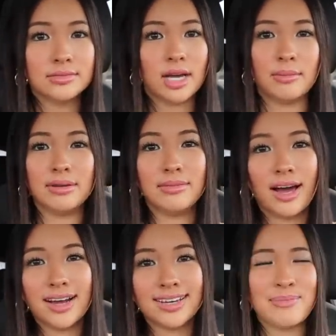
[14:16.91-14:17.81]
coming
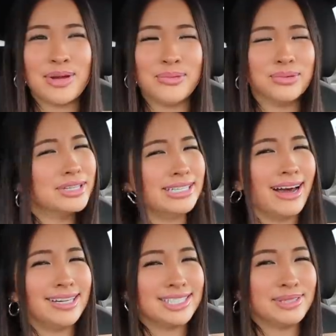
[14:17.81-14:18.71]
back and being really
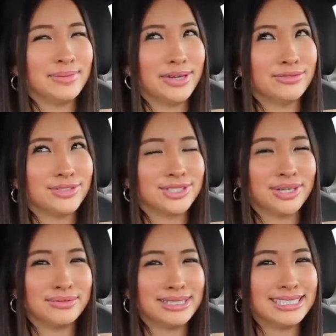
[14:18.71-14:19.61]
nice to me for
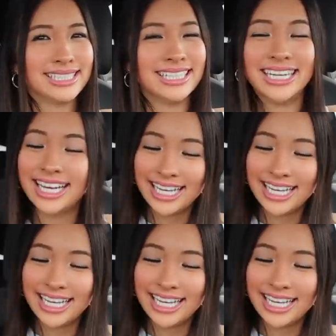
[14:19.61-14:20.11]
some reason.